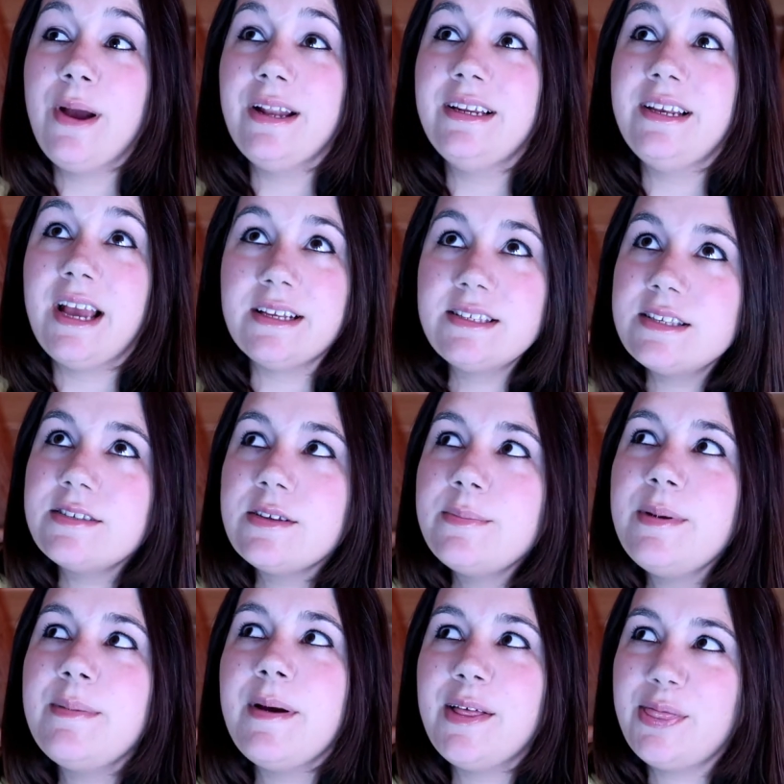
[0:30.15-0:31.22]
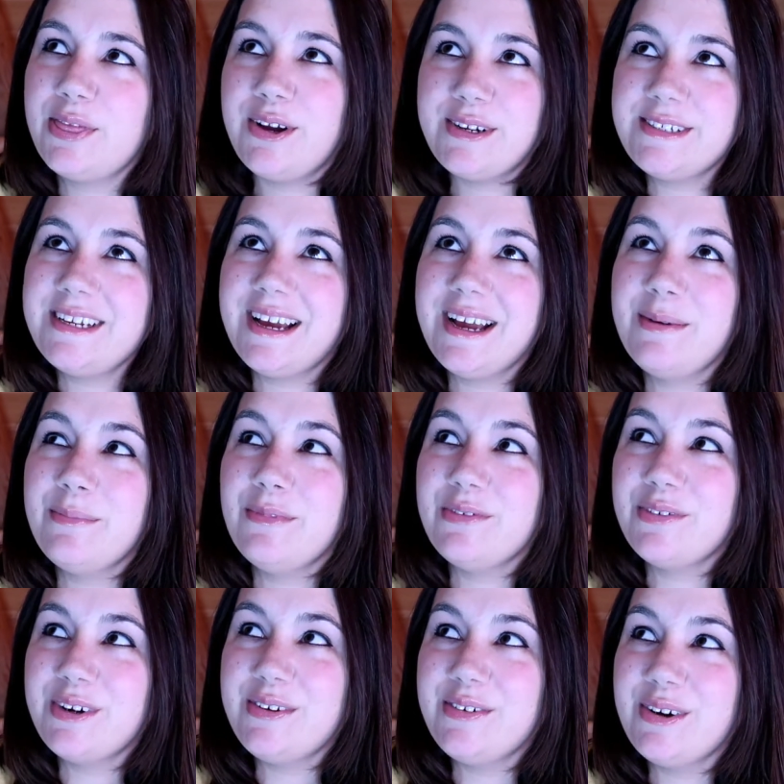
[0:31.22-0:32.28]
and yes, this will be my third time
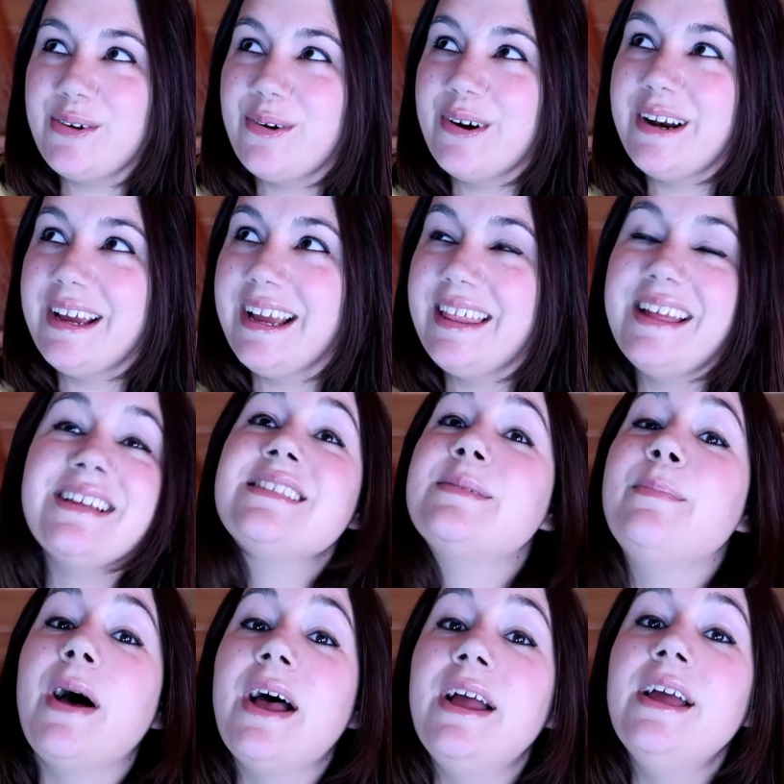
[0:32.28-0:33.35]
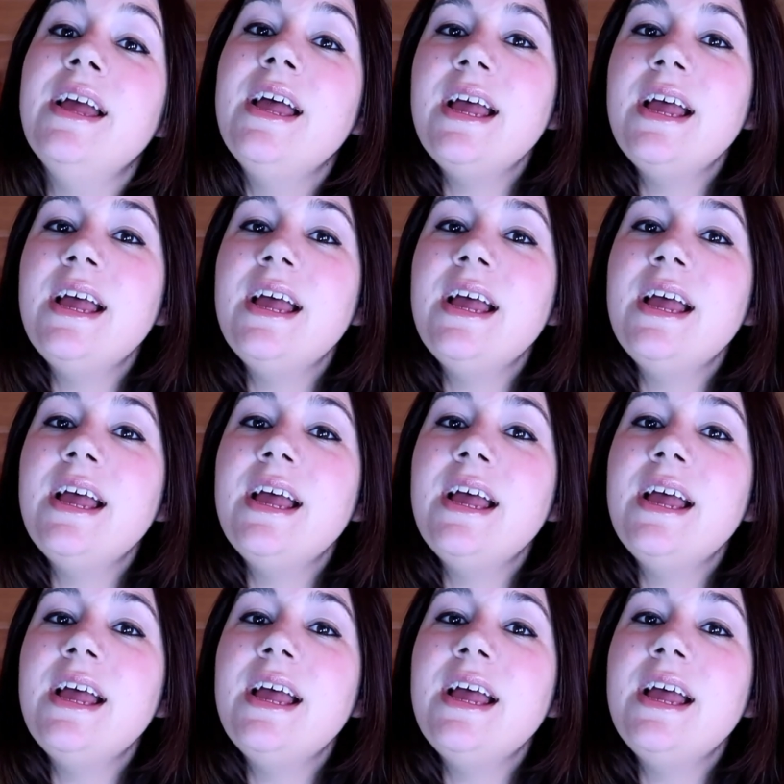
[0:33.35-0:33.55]
re-recording this, but